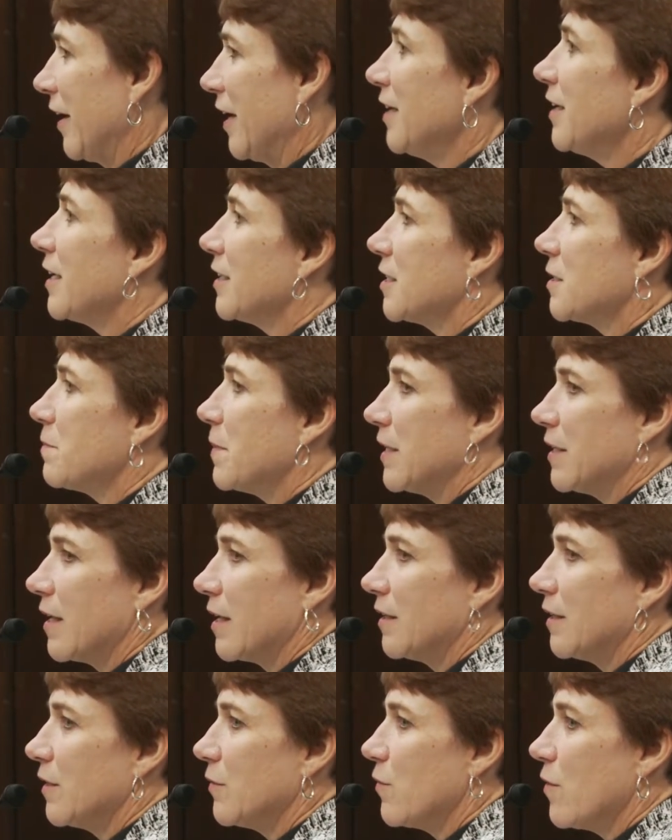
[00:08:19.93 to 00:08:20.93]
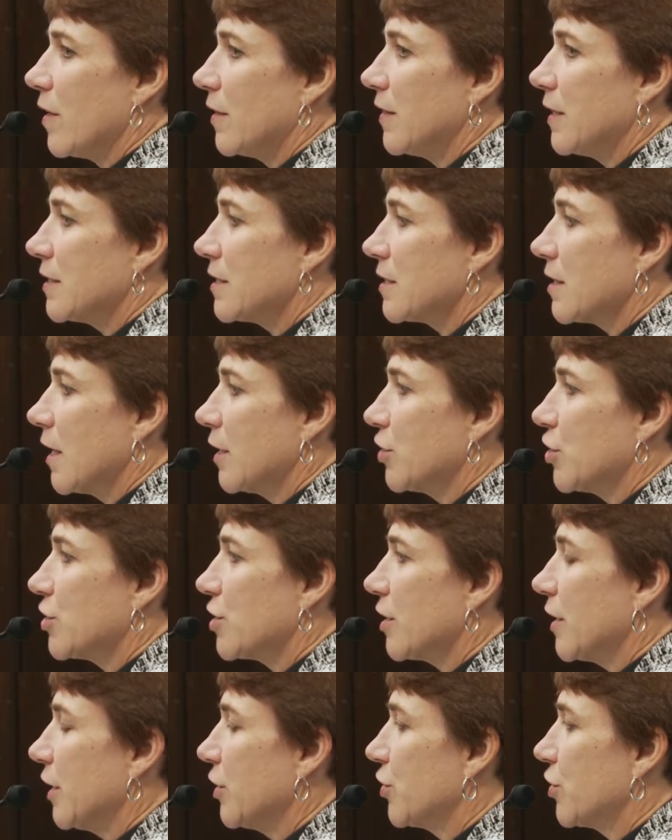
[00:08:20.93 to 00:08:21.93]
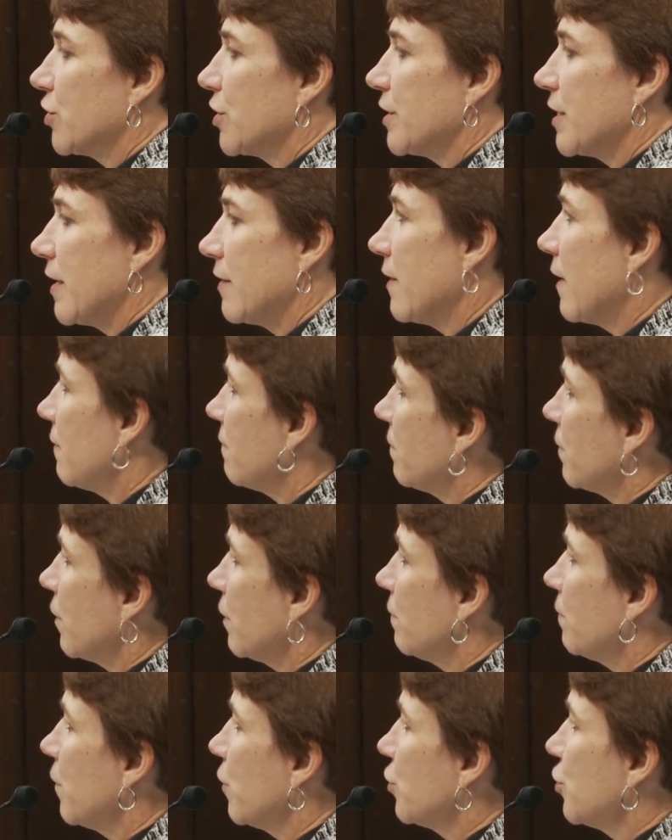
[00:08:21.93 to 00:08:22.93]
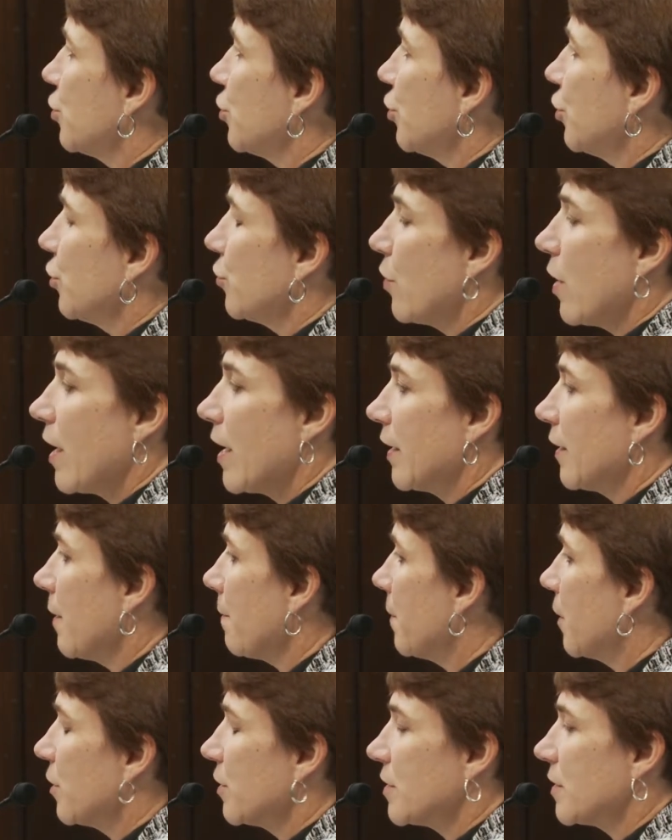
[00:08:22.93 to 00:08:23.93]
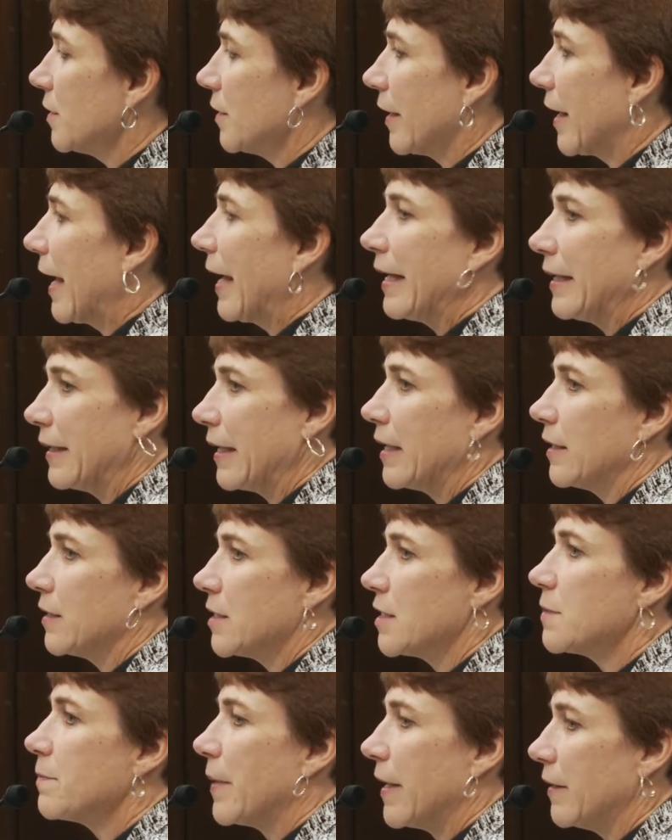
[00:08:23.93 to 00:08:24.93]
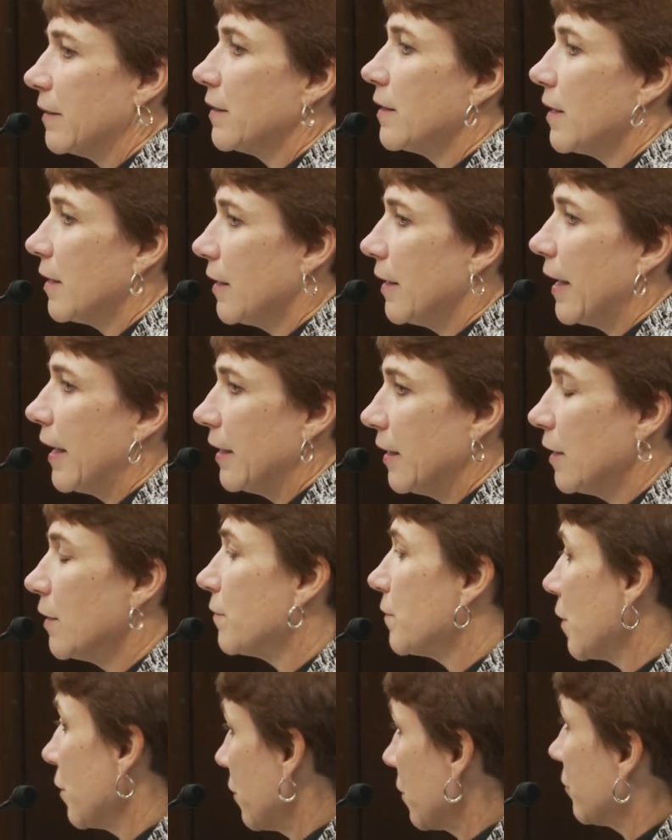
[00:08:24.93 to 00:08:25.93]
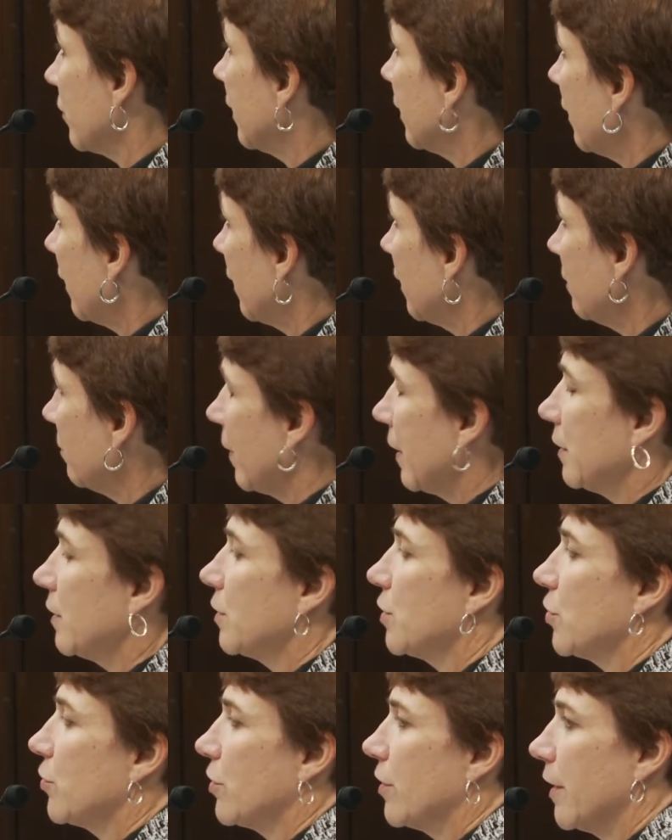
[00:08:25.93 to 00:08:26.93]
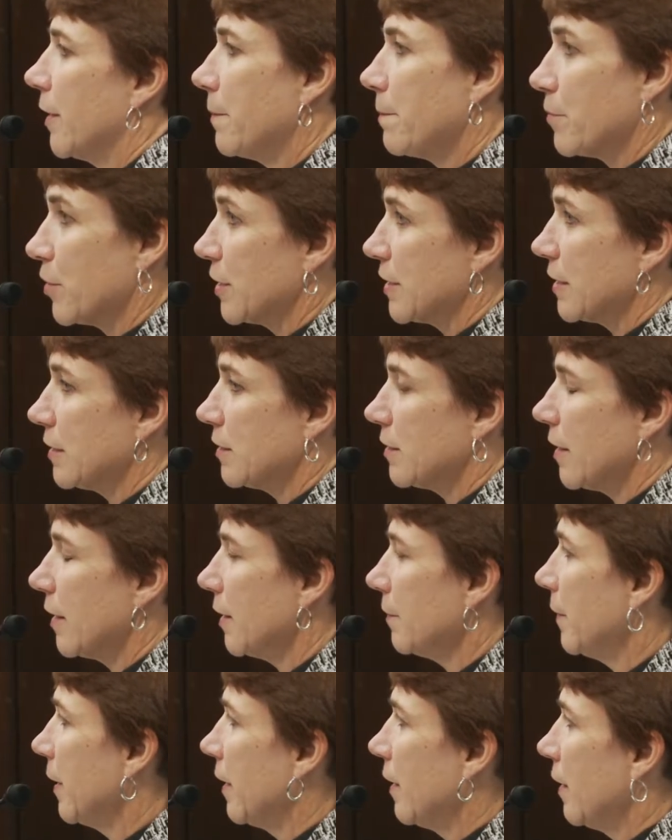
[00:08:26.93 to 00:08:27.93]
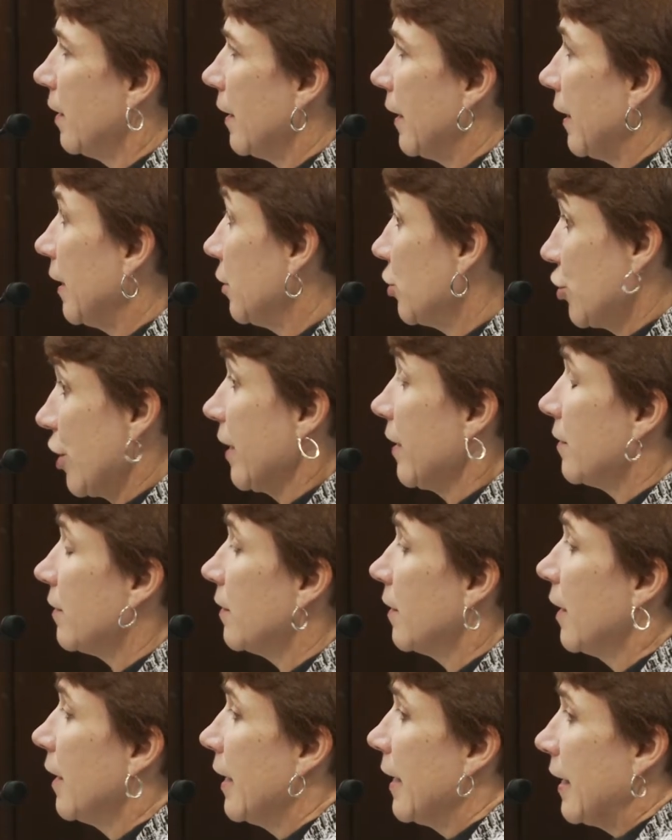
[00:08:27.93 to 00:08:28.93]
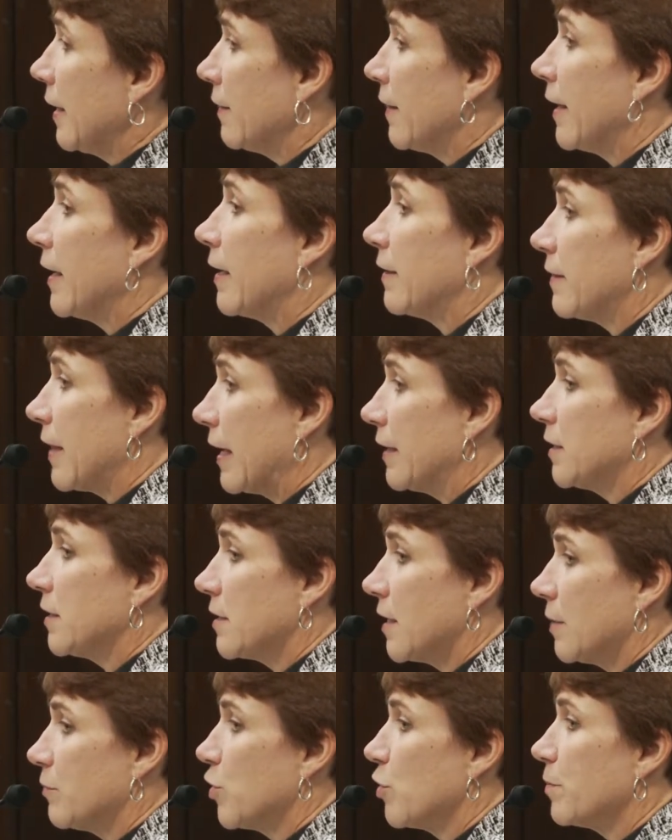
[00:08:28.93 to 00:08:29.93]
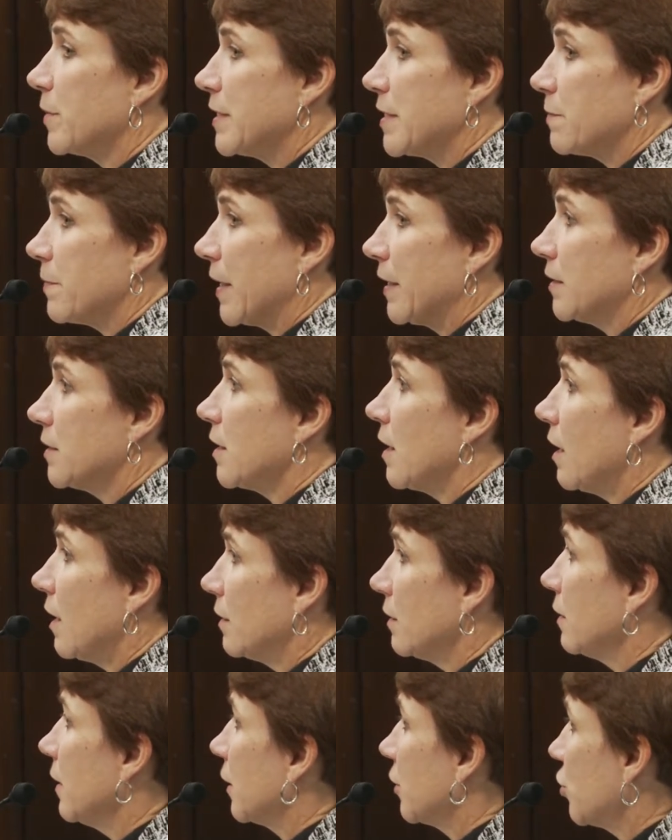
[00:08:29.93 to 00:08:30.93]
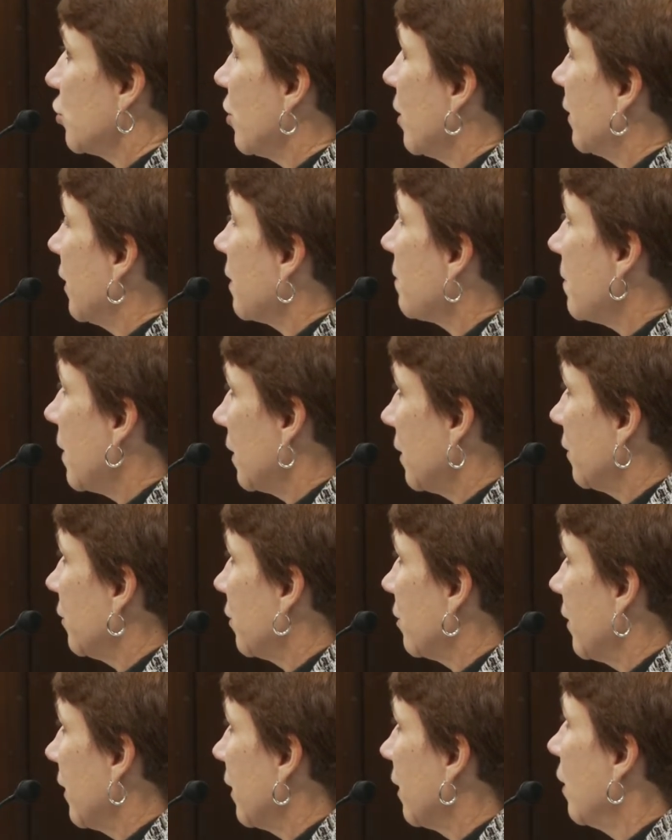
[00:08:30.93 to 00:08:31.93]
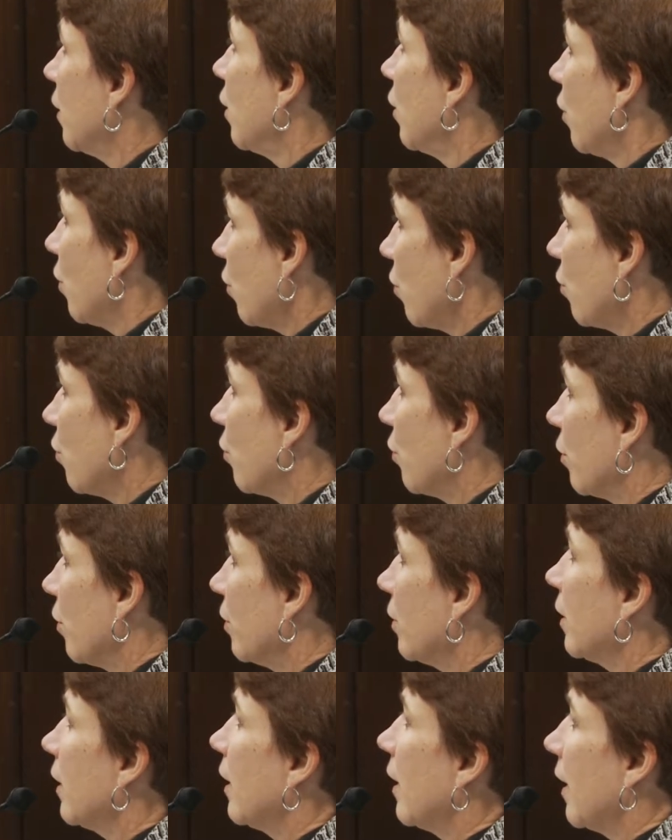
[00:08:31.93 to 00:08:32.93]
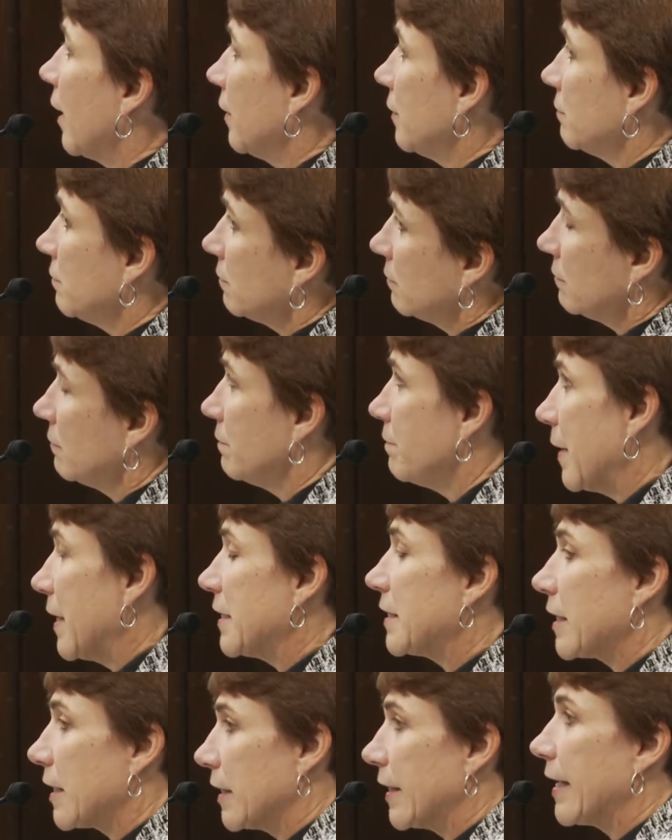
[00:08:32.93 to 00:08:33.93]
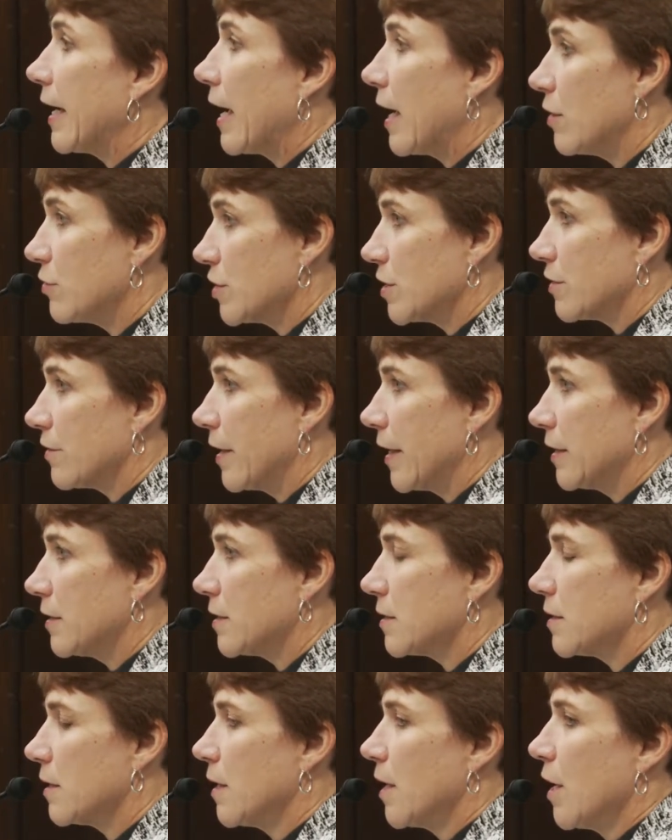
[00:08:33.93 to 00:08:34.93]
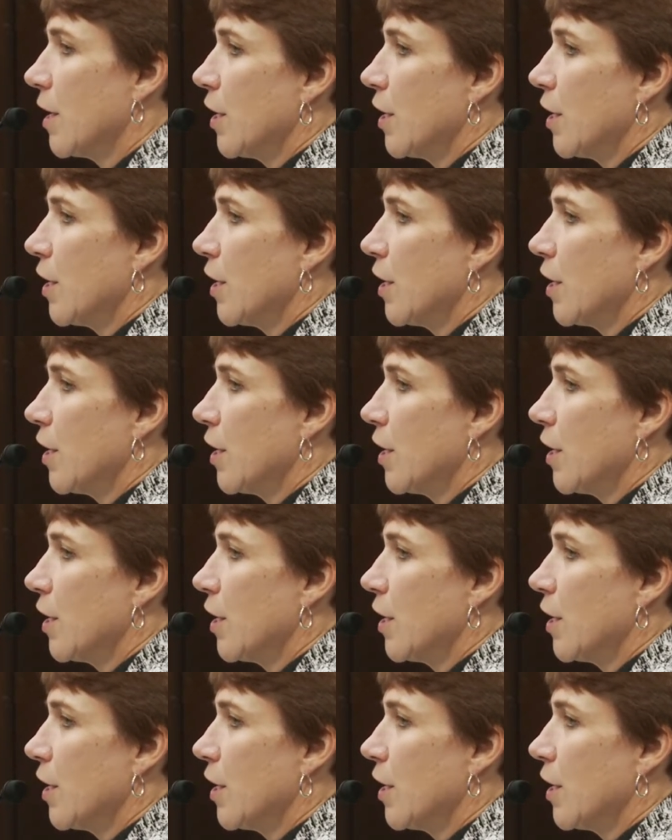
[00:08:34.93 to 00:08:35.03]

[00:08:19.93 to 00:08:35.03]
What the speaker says: In SB 91, this legislature said that for a first DUI, a person cannot spend any of the three-day mandatory prison time in jail. That time will be spent on electronic monitoring or on basically house arrest.